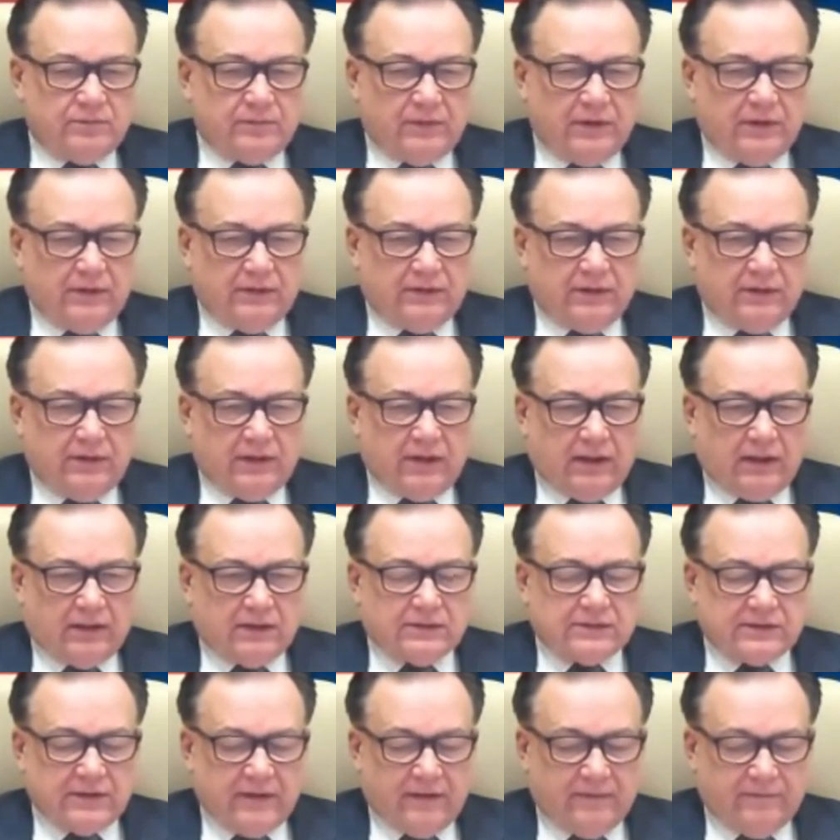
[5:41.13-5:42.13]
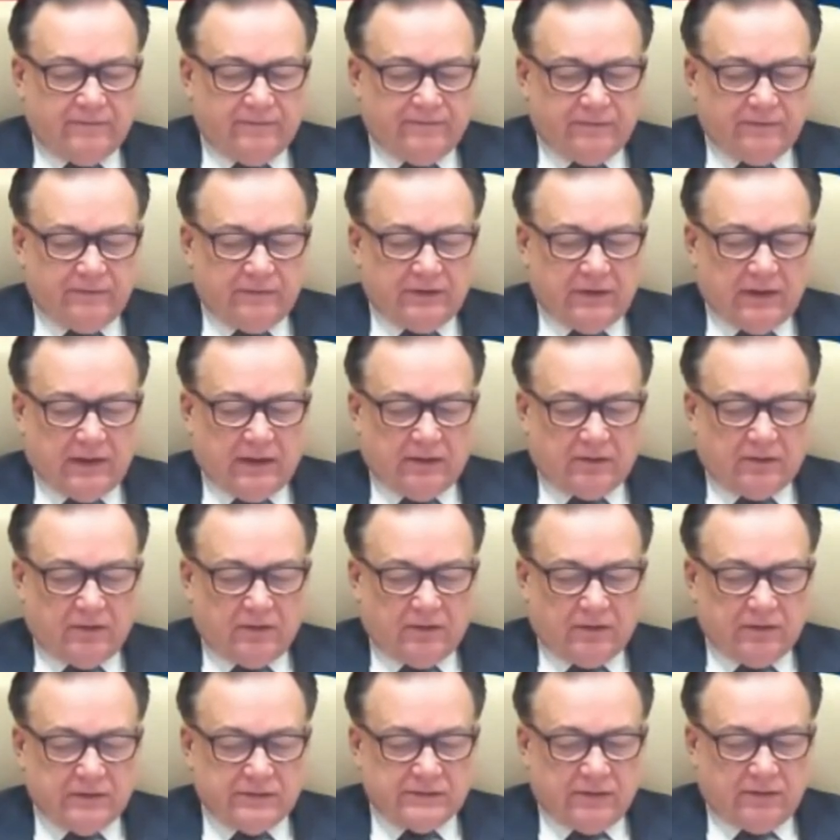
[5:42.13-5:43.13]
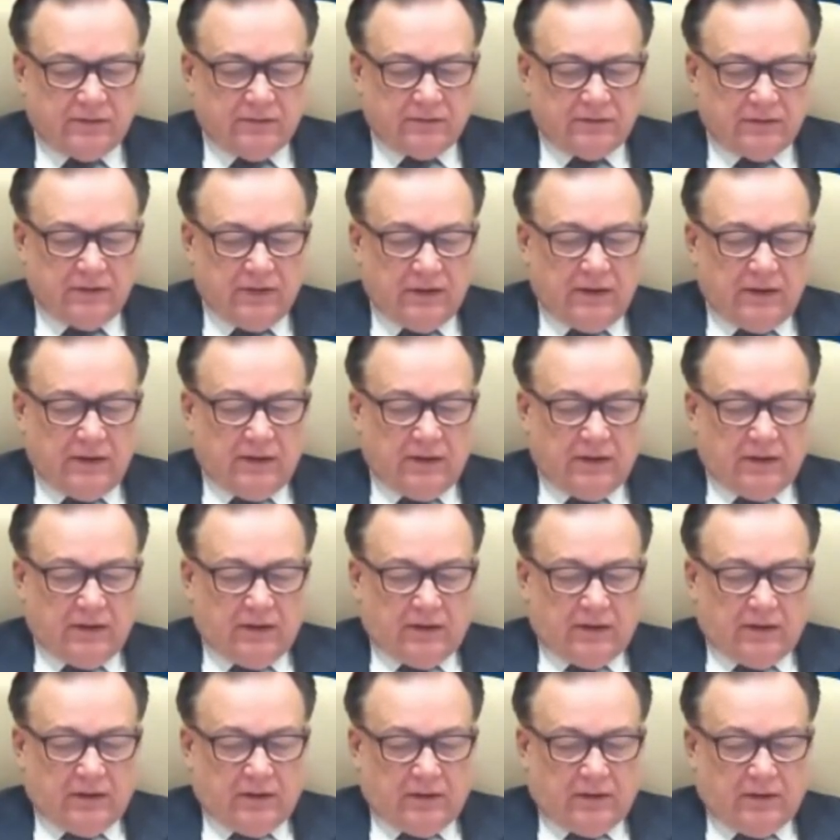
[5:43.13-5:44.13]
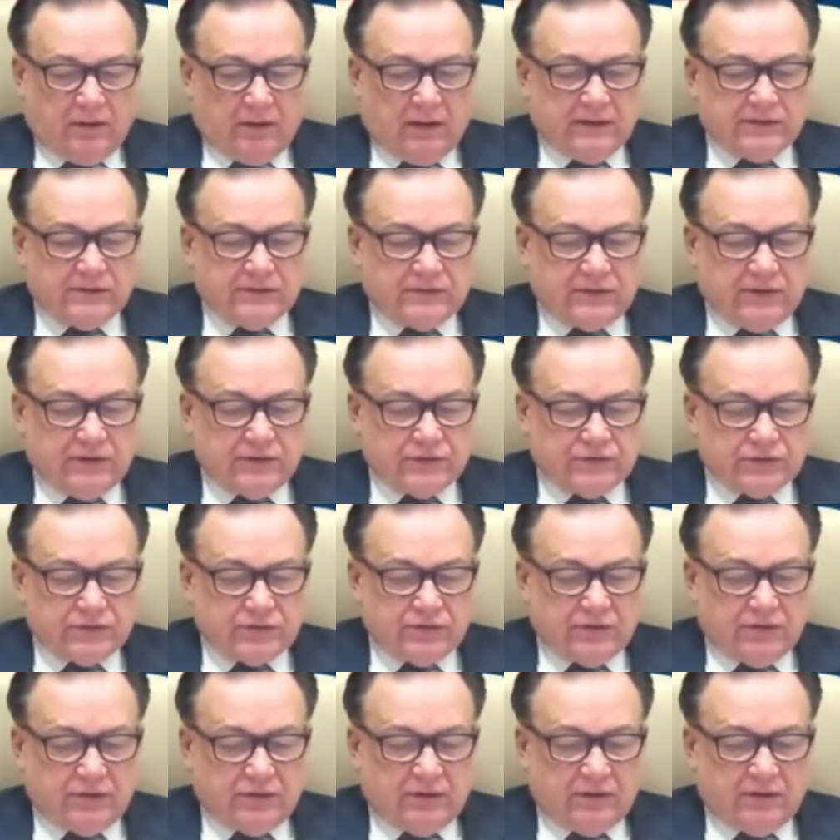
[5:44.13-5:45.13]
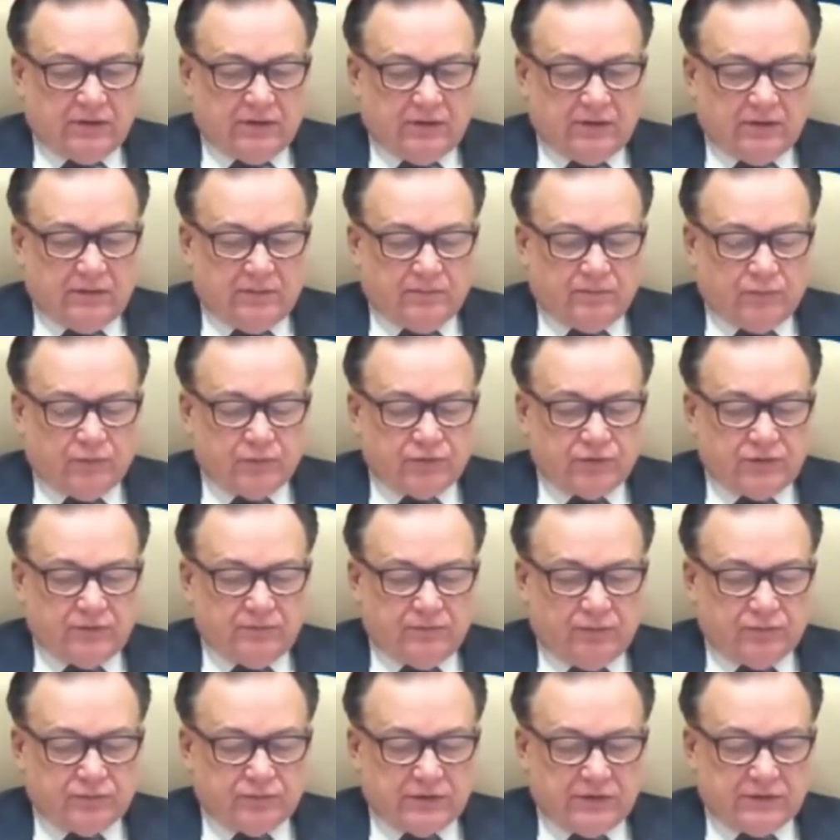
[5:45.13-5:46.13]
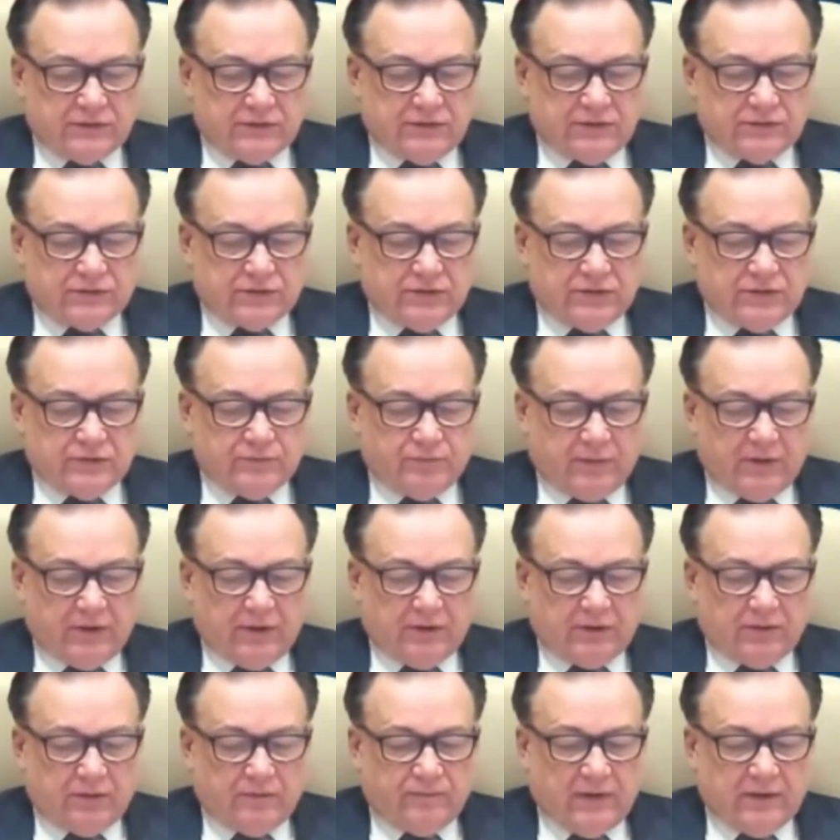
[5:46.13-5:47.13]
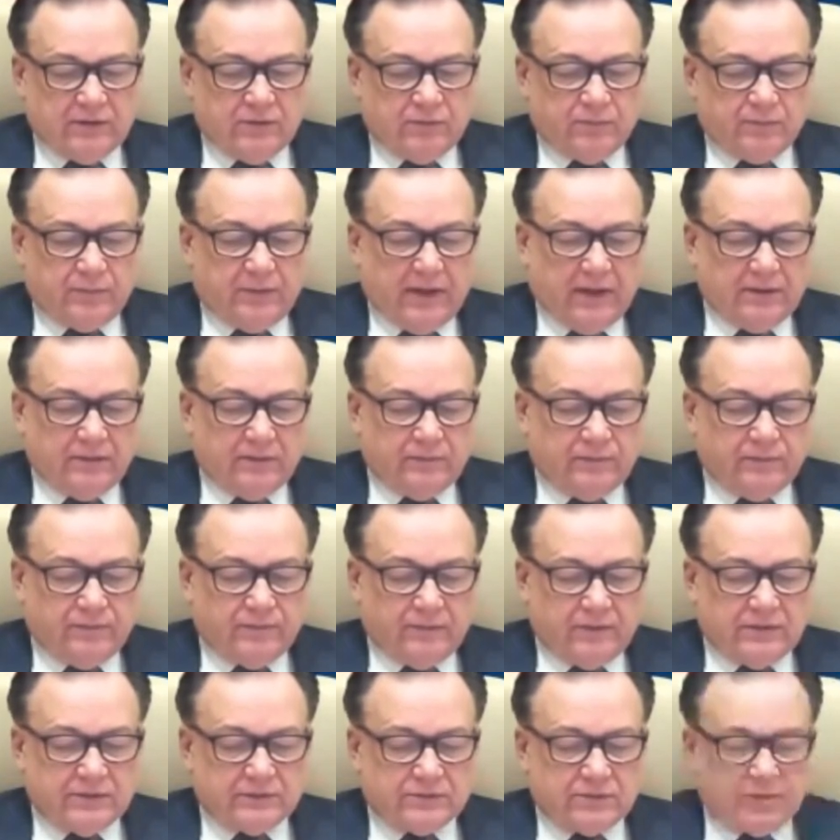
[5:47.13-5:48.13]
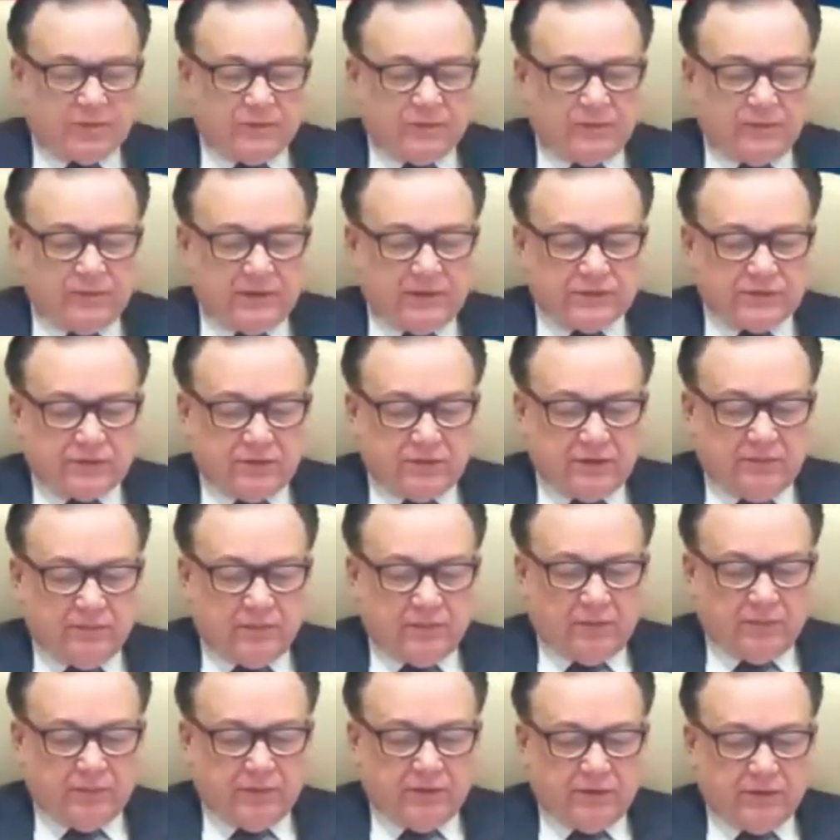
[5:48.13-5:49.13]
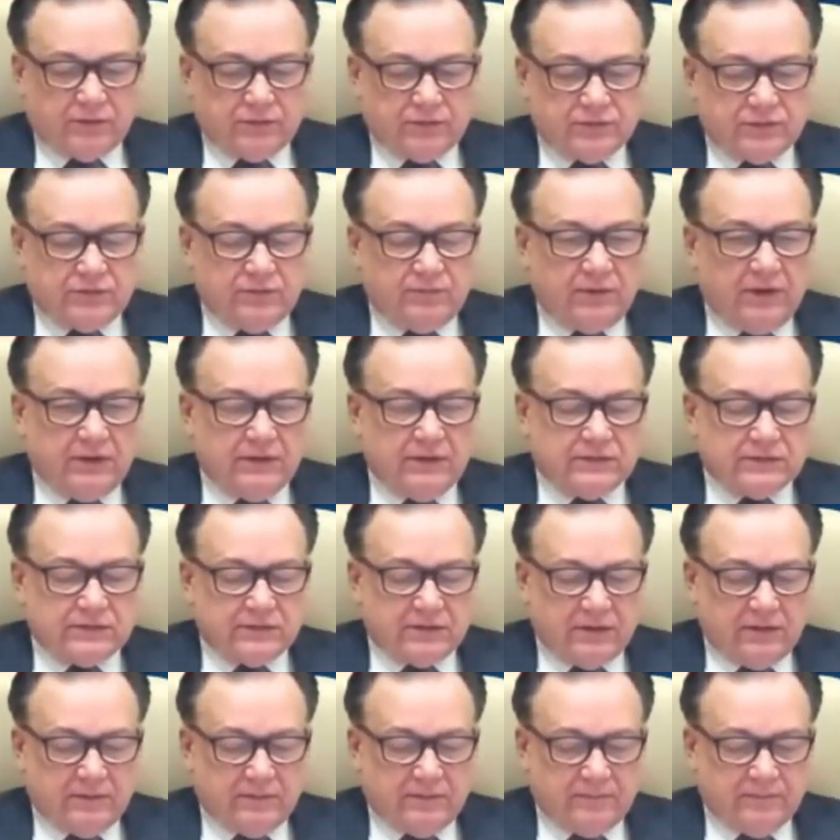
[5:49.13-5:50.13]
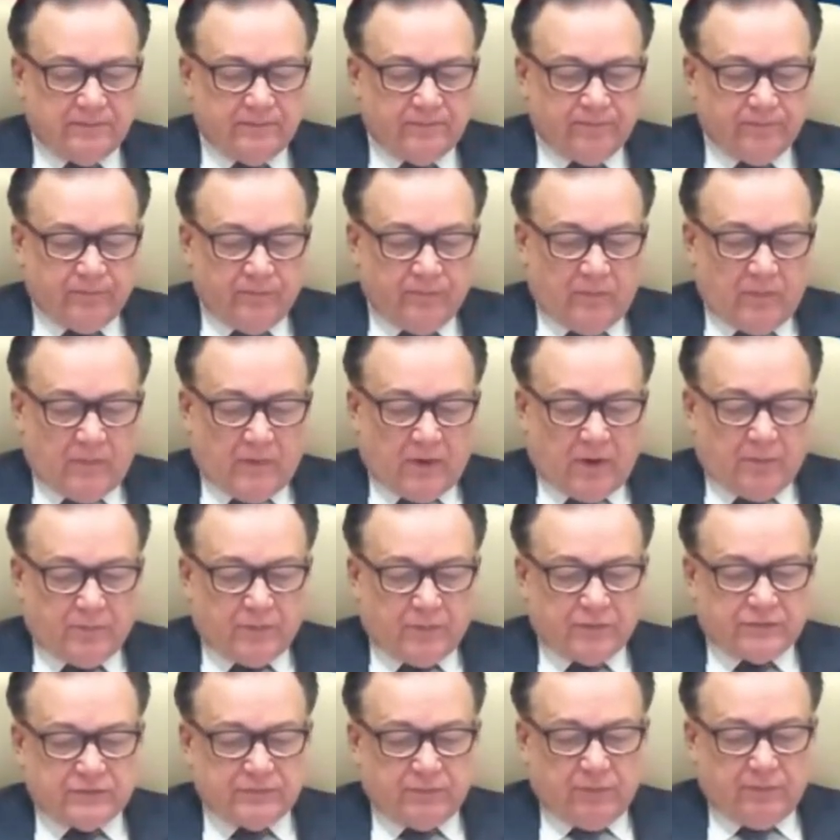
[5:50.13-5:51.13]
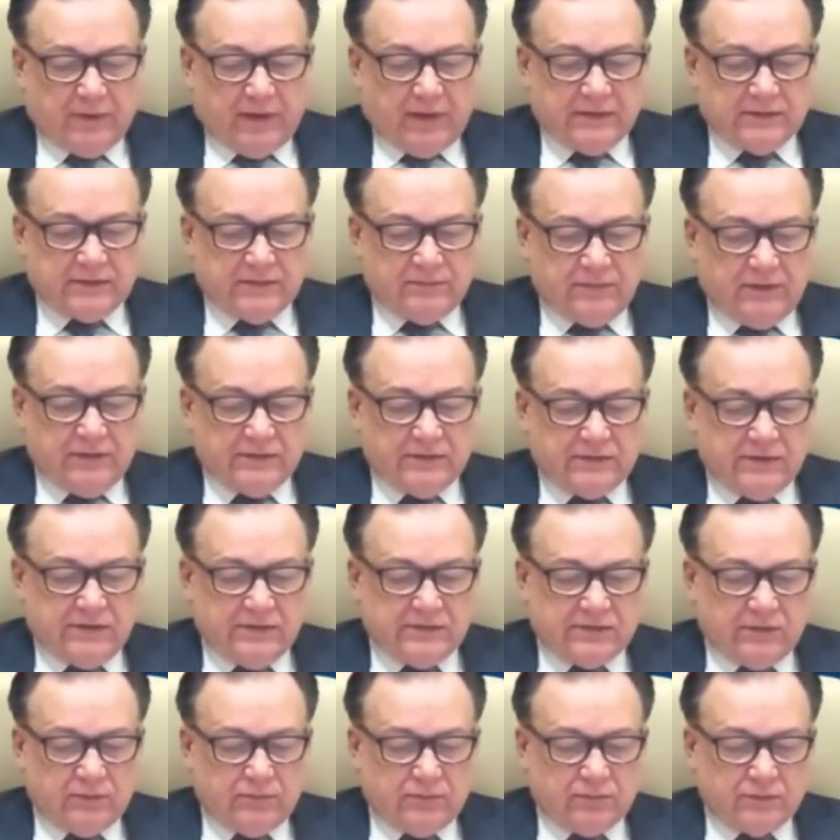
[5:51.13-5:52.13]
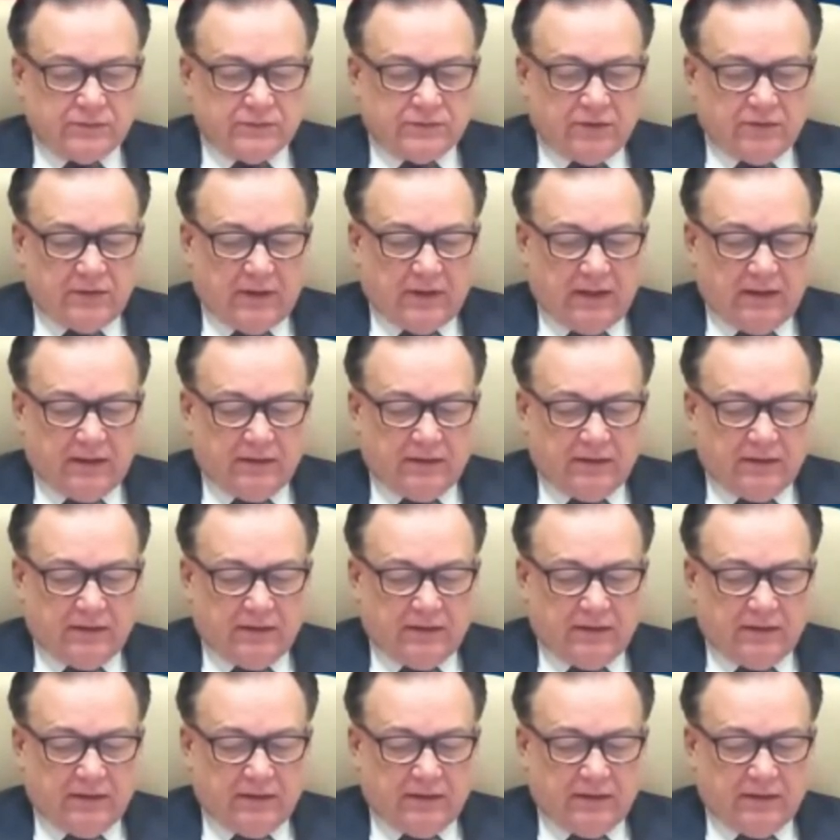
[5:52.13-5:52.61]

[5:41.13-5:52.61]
And also talking in terms of an integrated policy, which would use Horizon Europe, the CE Connecting Europe facility, and others that